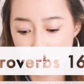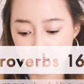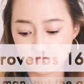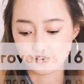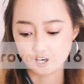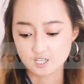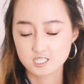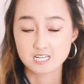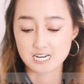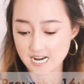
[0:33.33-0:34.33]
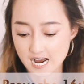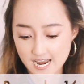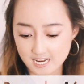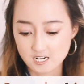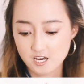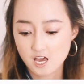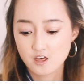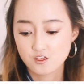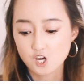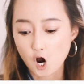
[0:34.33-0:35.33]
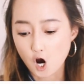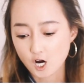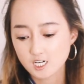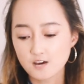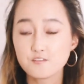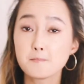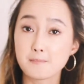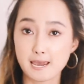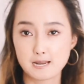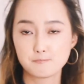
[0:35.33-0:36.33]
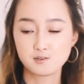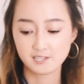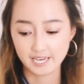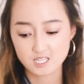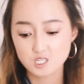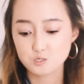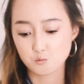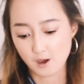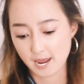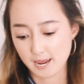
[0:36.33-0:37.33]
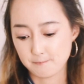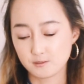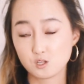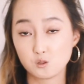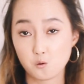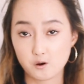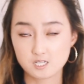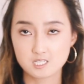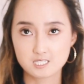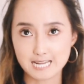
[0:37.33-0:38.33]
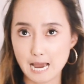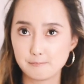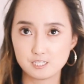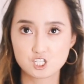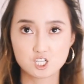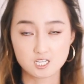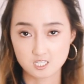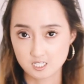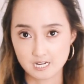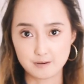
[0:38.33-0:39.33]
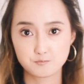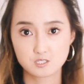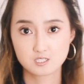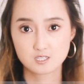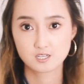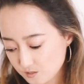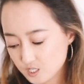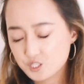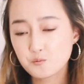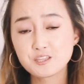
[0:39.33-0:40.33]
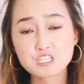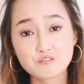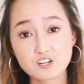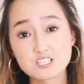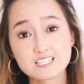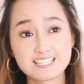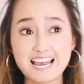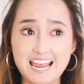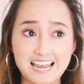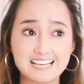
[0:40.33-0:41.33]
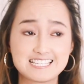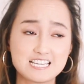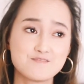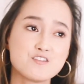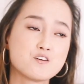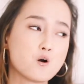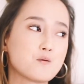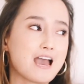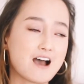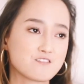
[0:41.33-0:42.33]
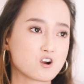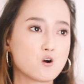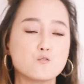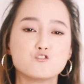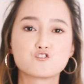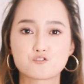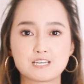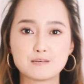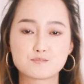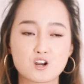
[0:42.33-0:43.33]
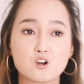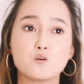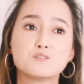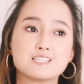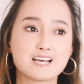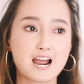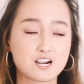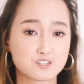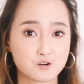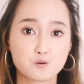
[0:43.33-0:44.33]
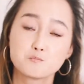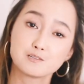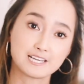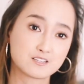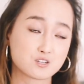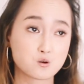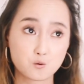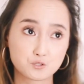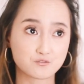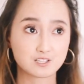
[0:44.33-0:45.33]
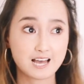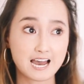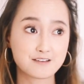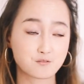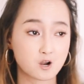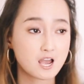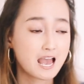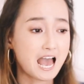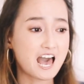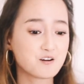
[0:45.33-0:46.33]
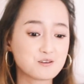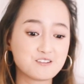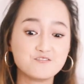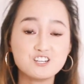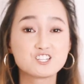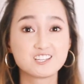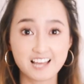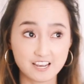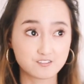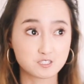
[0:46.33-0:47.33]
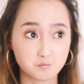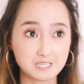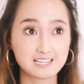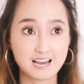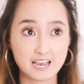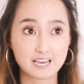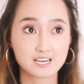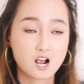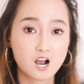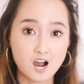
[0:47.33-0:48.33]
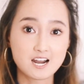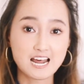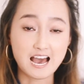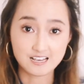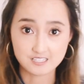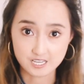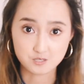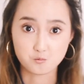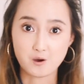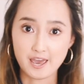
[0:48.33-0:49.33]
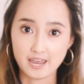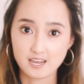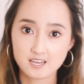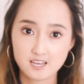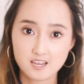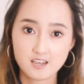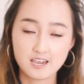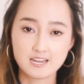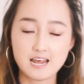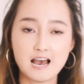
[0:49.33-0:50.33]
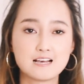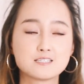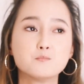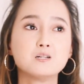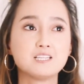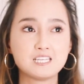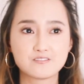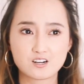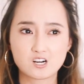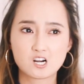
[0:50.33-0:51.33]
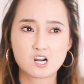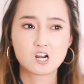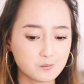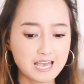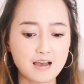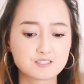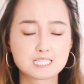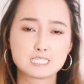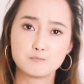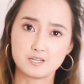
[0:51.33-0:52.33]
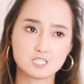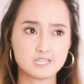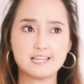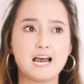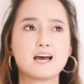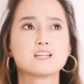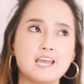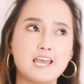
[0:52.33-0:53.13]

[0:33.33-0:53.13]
And then verse 9, "The heart of a man plans his way, but the Lord establishes his steps." So what this verse is saying is, even though we have our own dreams, our own desires, our own plans and goals for life, or how we envision life to be like, God has his way. And as a believer, we have to submit to that.